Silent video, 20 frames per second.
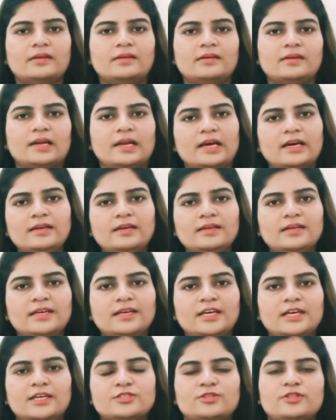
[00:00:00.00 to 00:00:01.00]
Clear?
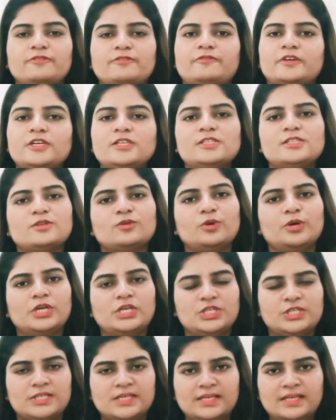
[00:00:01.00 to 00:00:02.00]
So the first
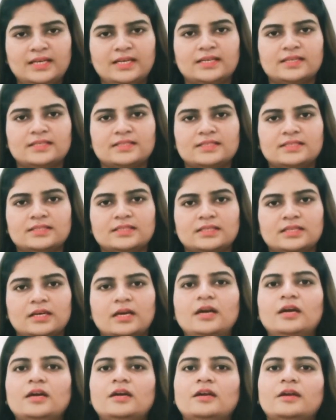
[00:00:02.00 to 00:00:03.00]
question is,
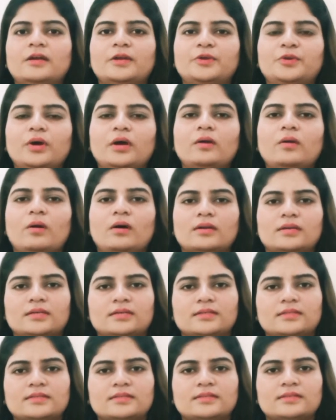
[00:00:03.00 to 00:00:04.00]
Your
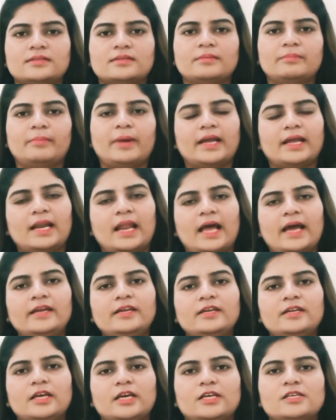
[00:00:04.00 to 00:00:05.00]
Honor, my
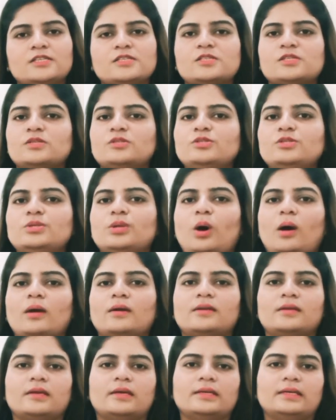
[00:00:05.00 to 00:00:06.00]
client is
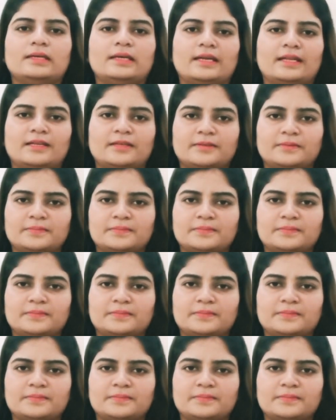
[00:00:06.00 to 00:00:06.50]
not guilty.